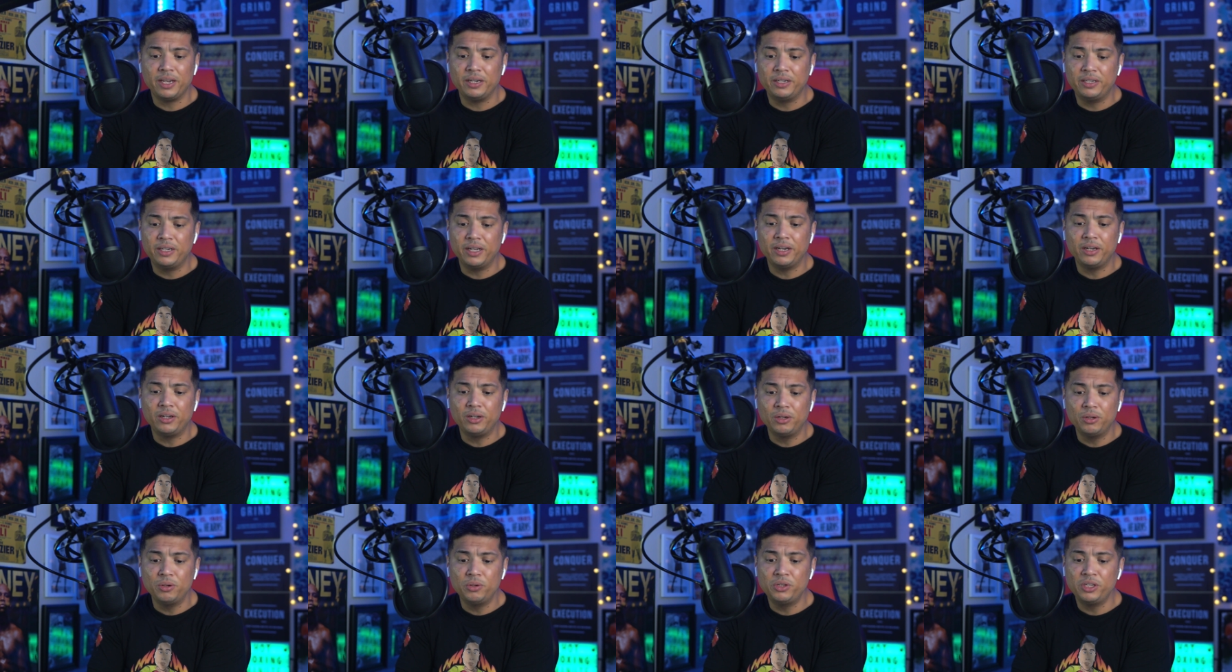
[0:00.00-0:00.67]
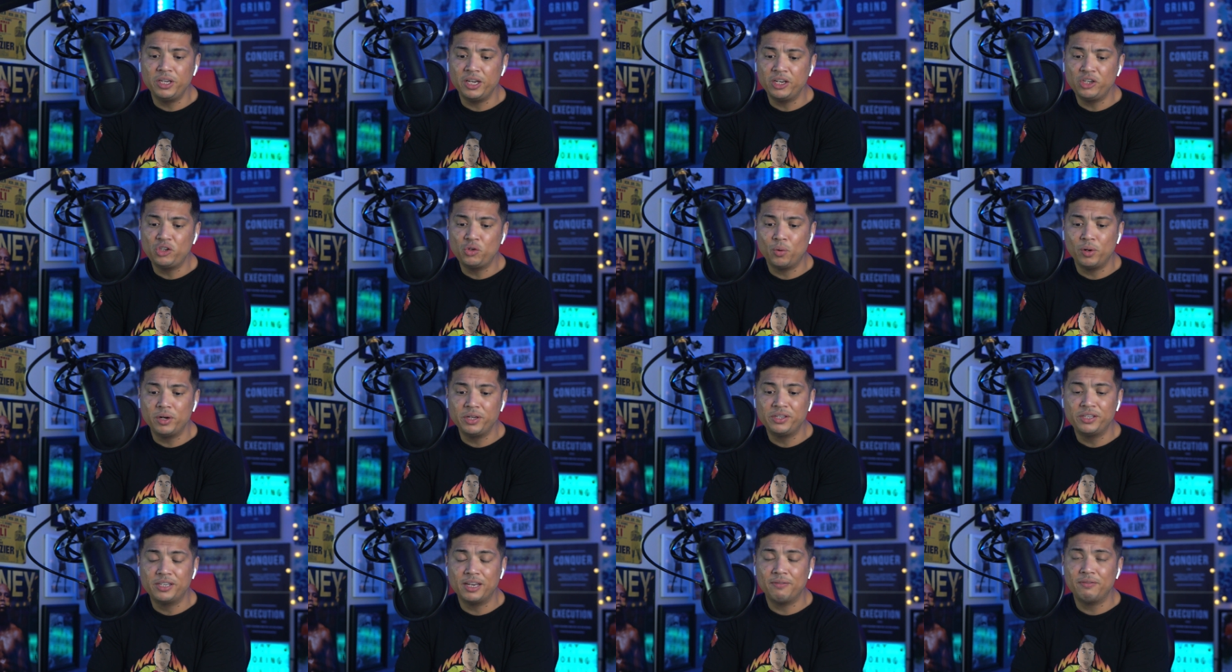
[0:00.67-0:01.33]
He did lose in
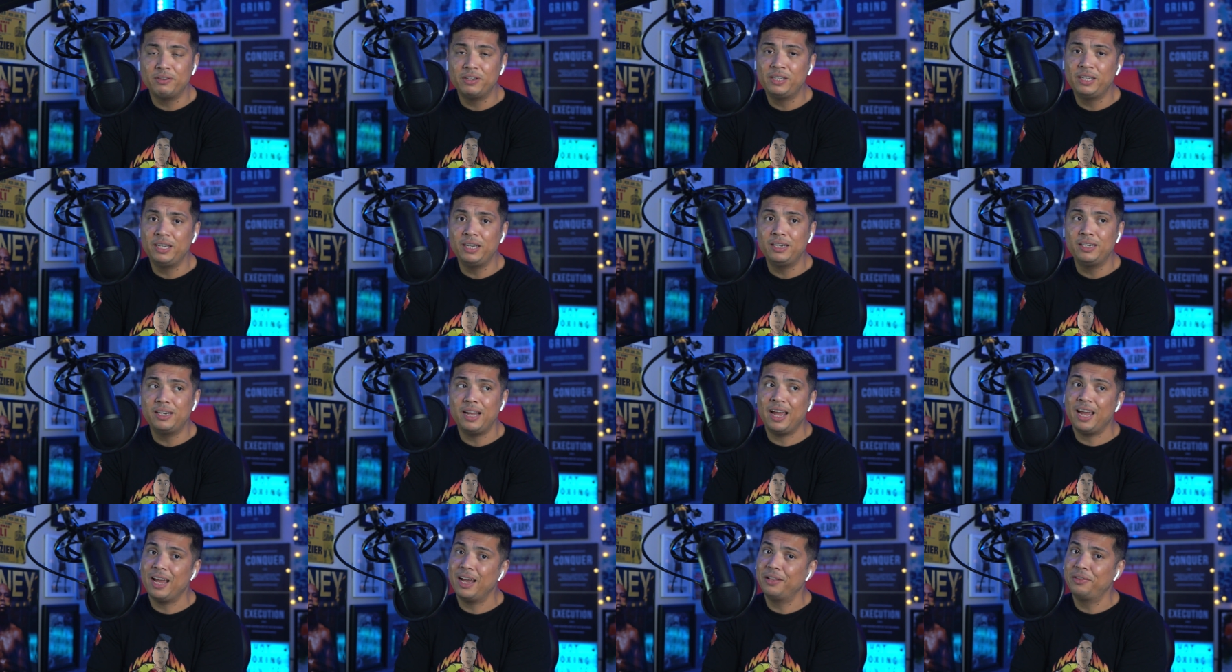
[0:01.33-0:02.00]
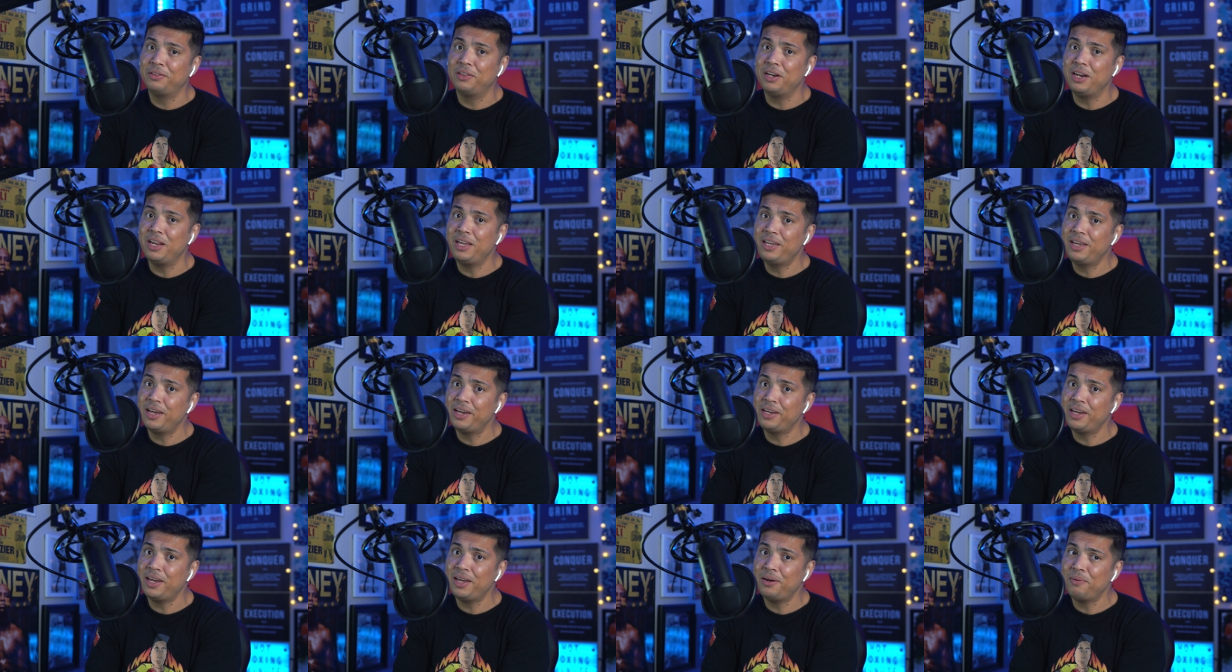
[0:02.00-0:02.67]
2017 to Anthony
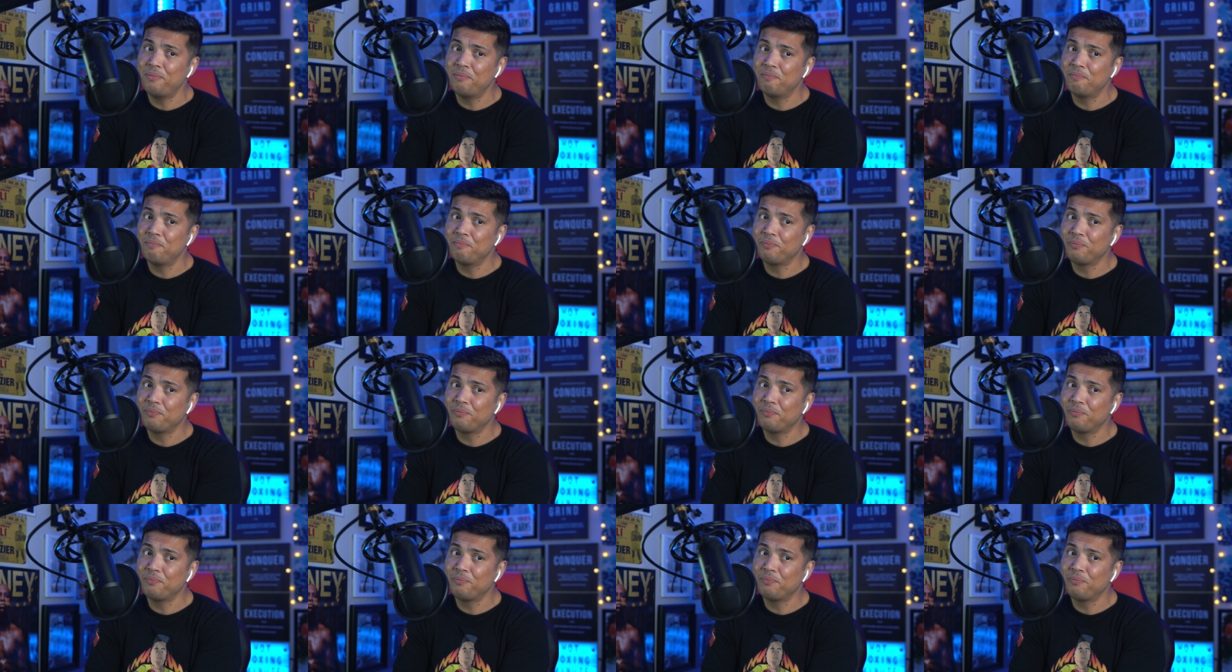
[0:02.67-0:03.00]
Yigit,